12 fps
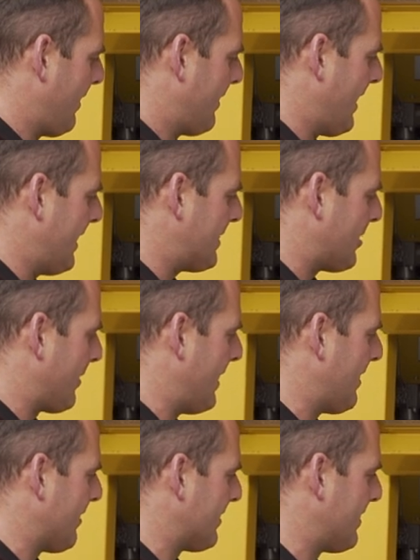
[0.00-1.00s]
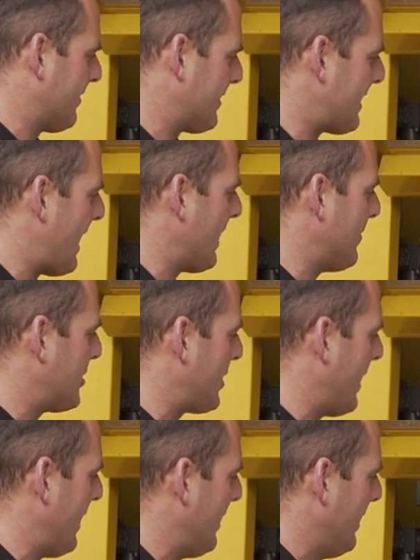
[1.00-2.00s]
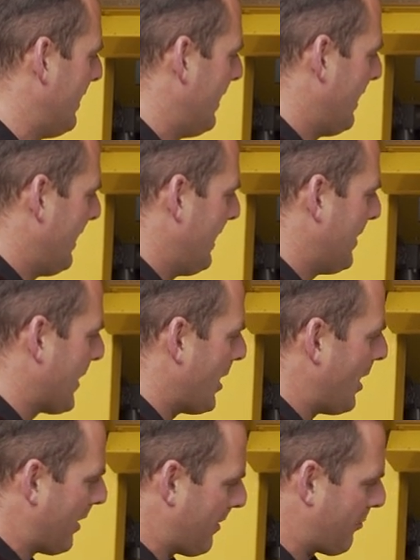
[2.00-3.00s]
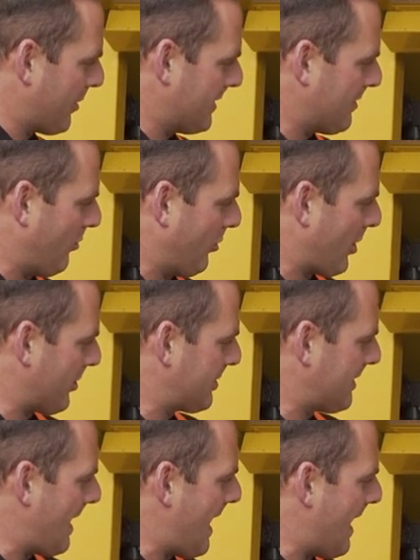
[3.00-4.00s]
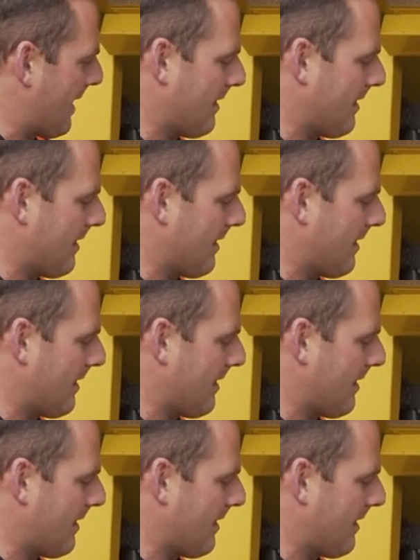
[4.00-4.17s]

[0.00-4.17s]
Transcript: the e-stop clearance, start the machine, then we're going to either press auto start